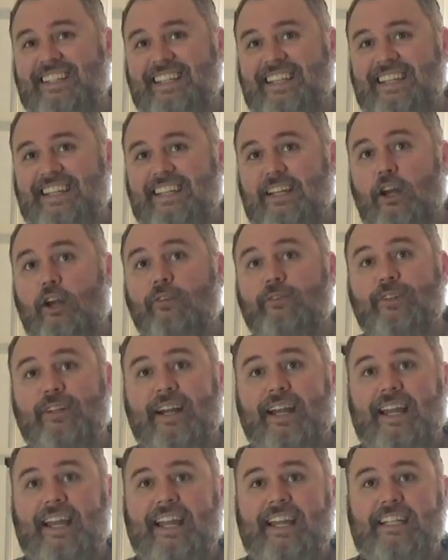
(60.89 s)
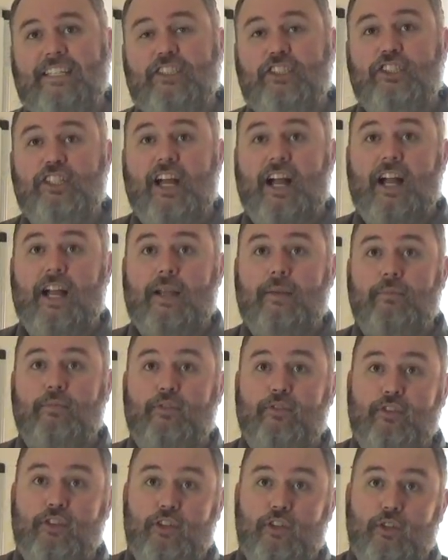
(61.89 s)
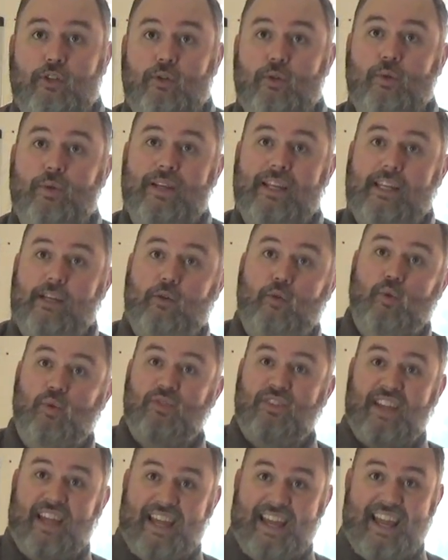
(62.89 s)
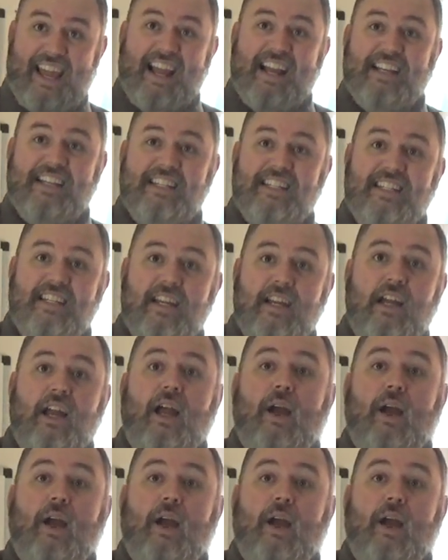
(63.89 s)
D over H times Q equals X.